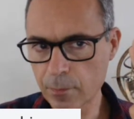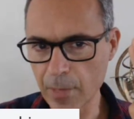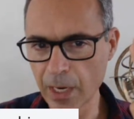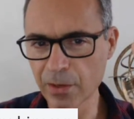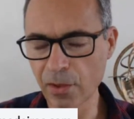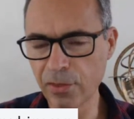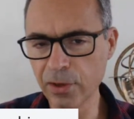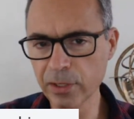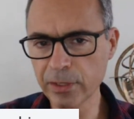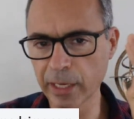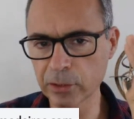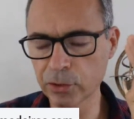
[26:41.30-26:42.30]
in the third
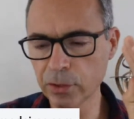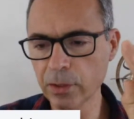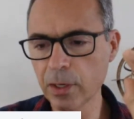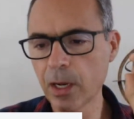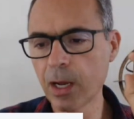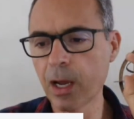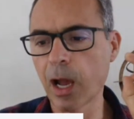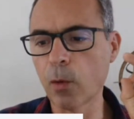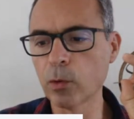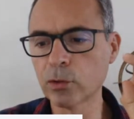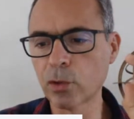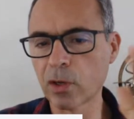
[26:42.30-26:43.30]
lecture, I will
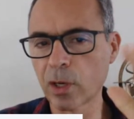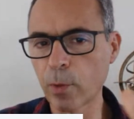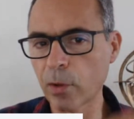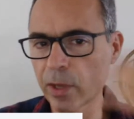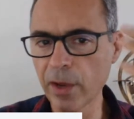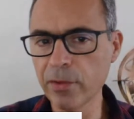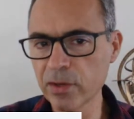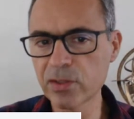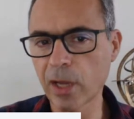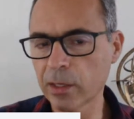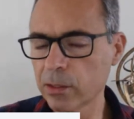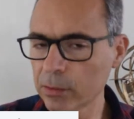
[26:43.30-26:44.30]
talk about other
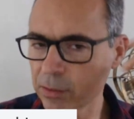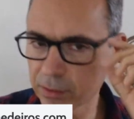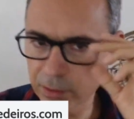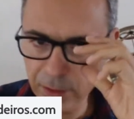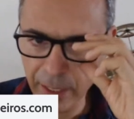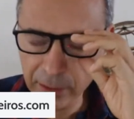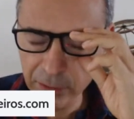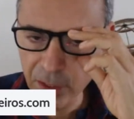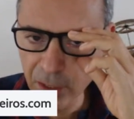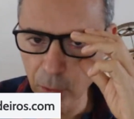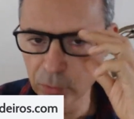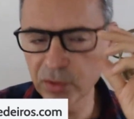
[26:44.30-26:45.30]
cycles like the
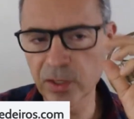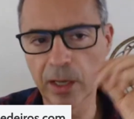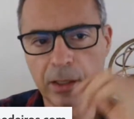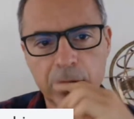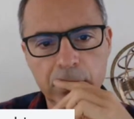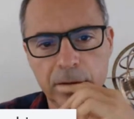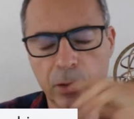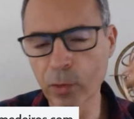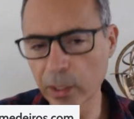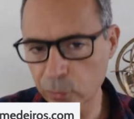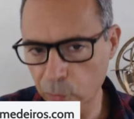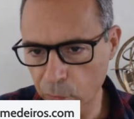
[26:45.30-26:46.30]
node cycle, the
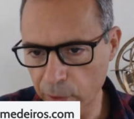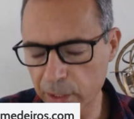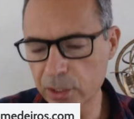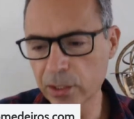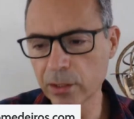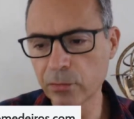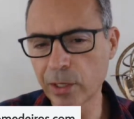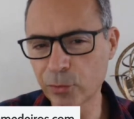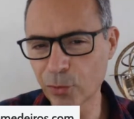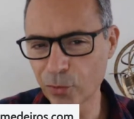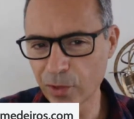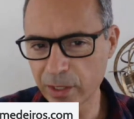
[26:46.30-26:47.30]

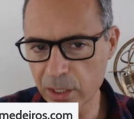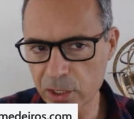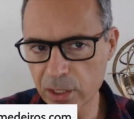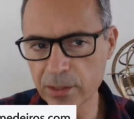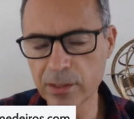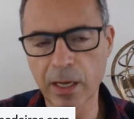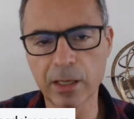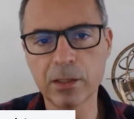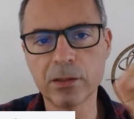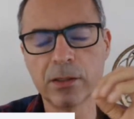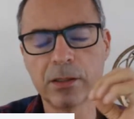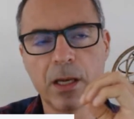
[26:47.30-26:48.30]
retrogradation
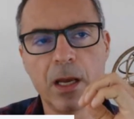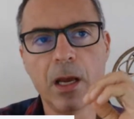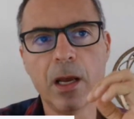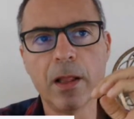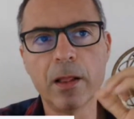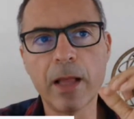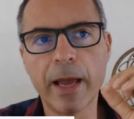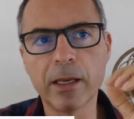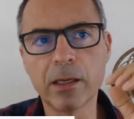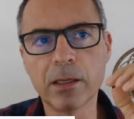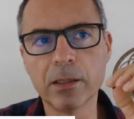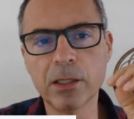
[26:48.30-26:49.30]
cycles,
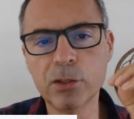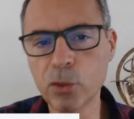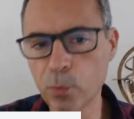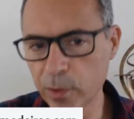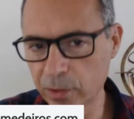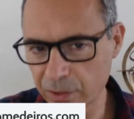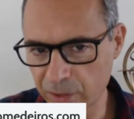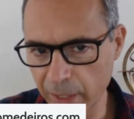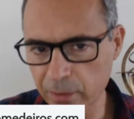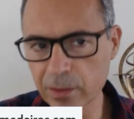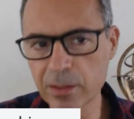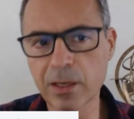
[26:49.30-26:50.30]
like the
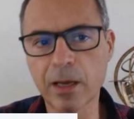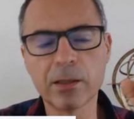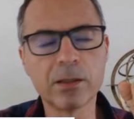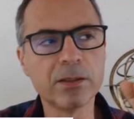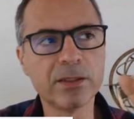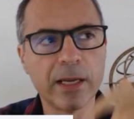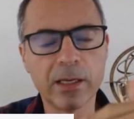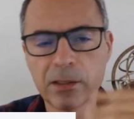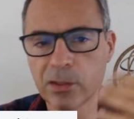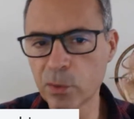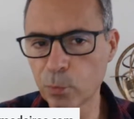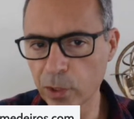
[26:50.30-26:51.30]
Jupiter-Saturn cycles, like the
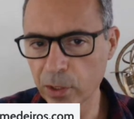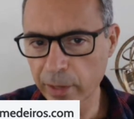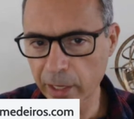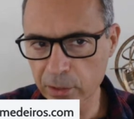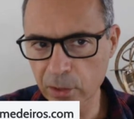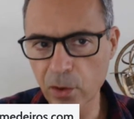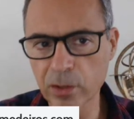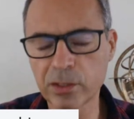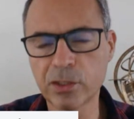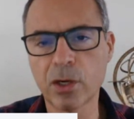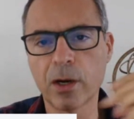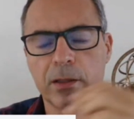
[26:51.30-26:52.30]
spring equinox
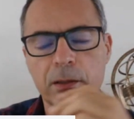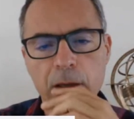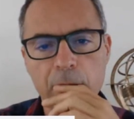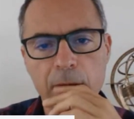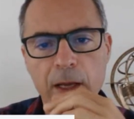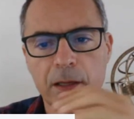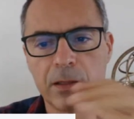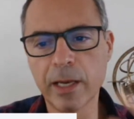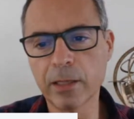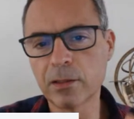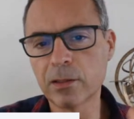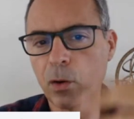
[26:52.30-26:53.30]
chart
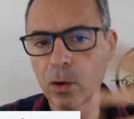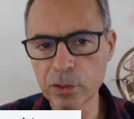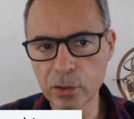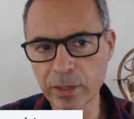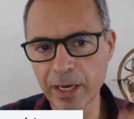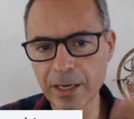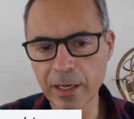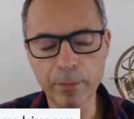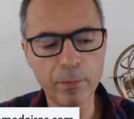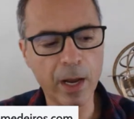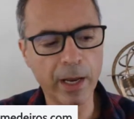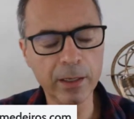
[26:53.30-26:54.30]
that also can
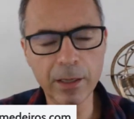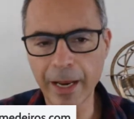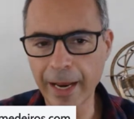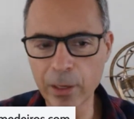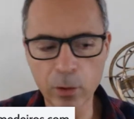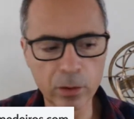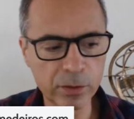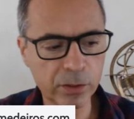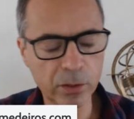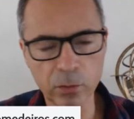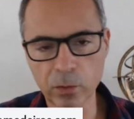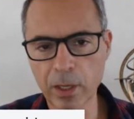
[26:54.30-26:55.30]
combine. And
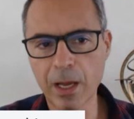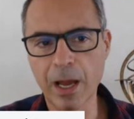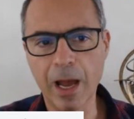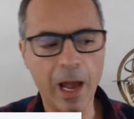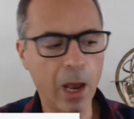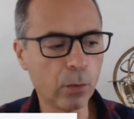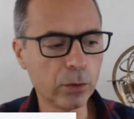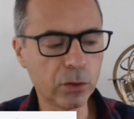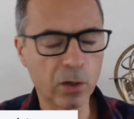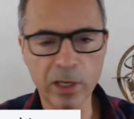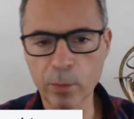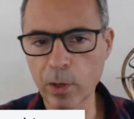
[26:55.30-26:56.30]
also, I will
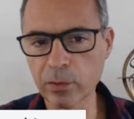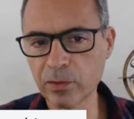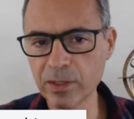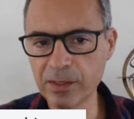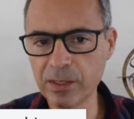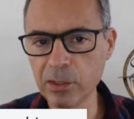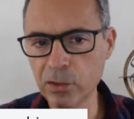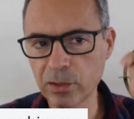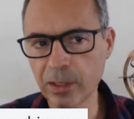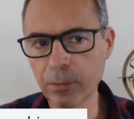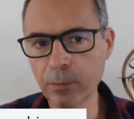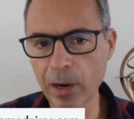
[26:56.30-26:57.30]
talk about the
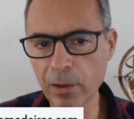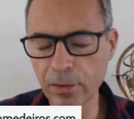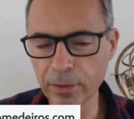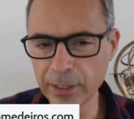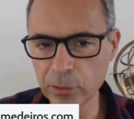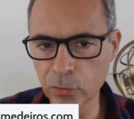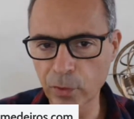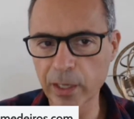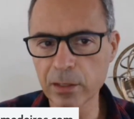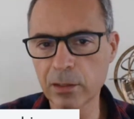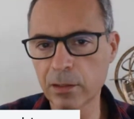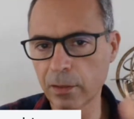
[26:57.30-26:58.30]
seasonal monthly
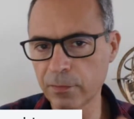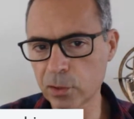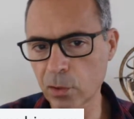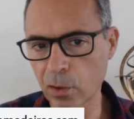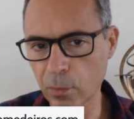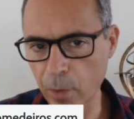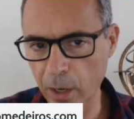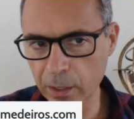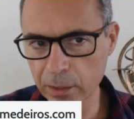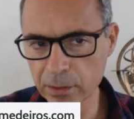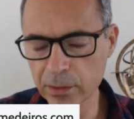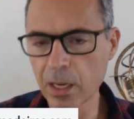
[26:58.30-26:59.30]
trend of stock
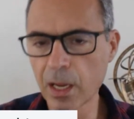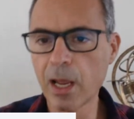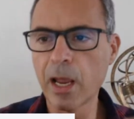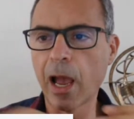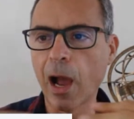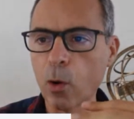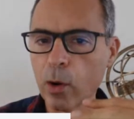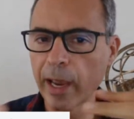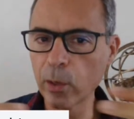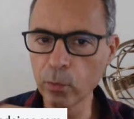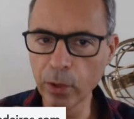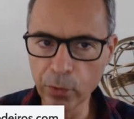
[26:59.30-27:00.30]
markets. How
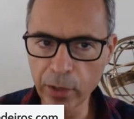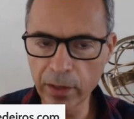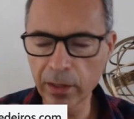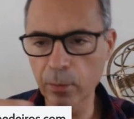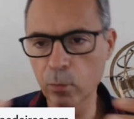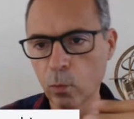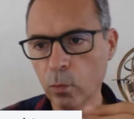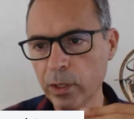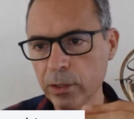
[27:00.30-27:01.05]
can we read them with